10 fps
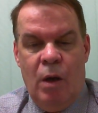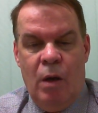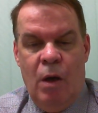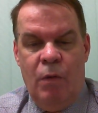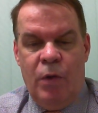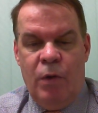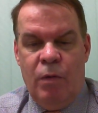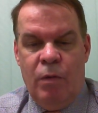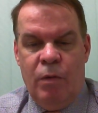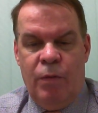Over
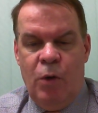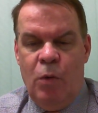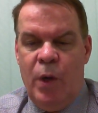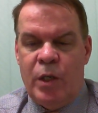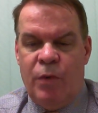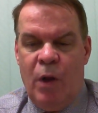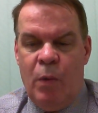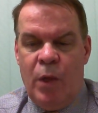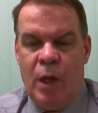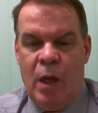the few weeks
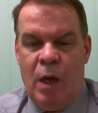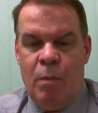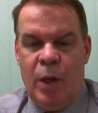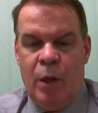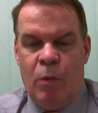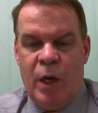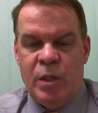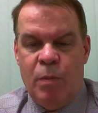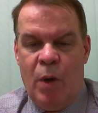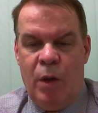following the alarm being
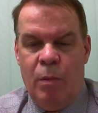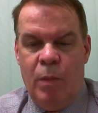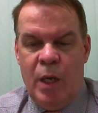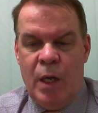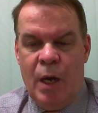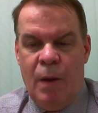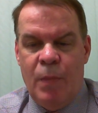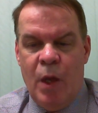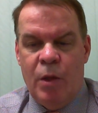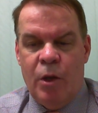raised by the media,
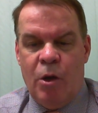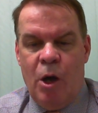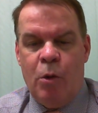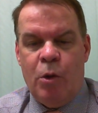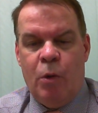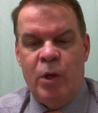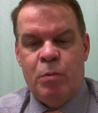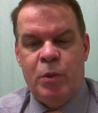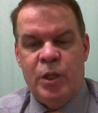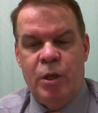the Thai authorities
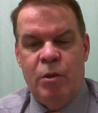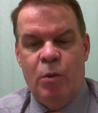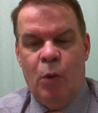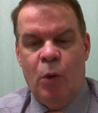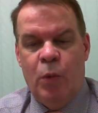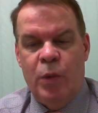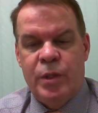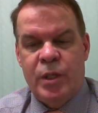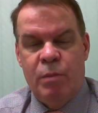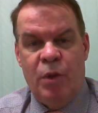presented the world with
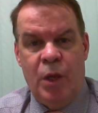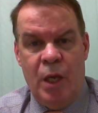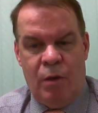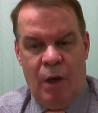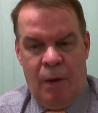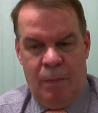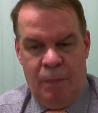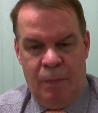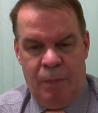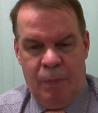some theatre.
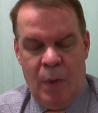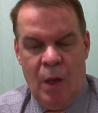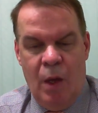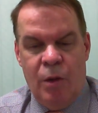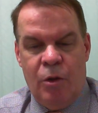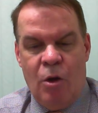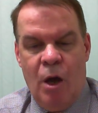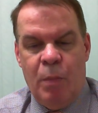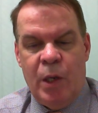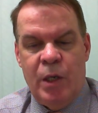The
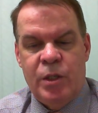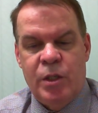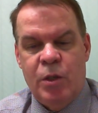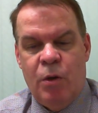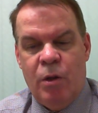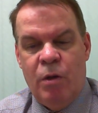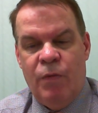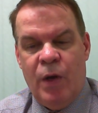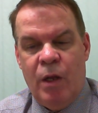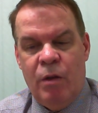Thai police asserted
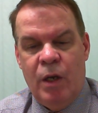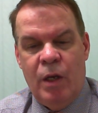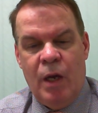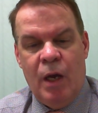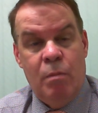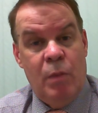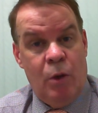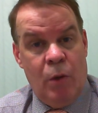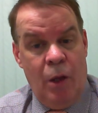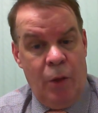that Valentina had
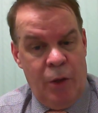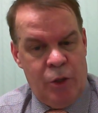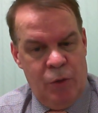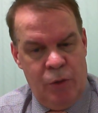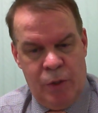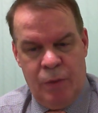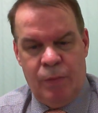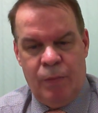mental health issues.